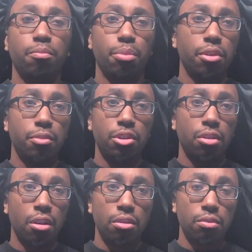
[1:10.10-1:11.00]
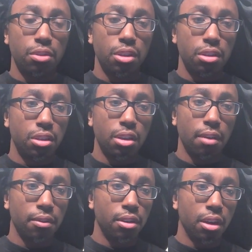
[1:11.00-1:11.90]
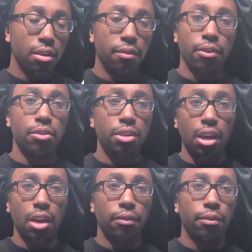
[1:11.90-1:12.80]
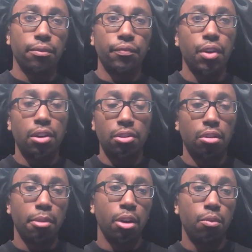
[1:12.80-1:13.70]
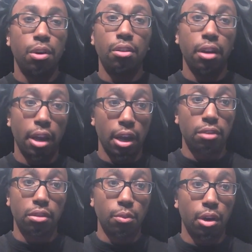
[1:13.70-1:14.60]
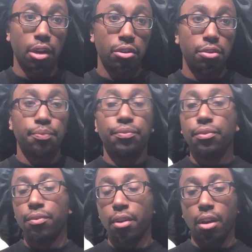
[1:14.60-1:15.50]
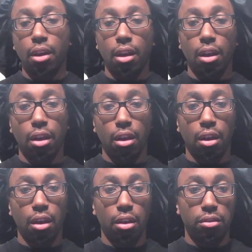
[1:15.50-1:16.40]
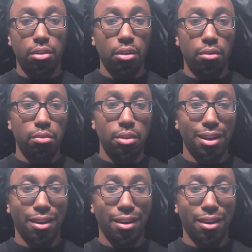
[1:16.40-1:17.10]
pretty much all through season 7 and the first half of All-Star Battle 1 that I actually watched. So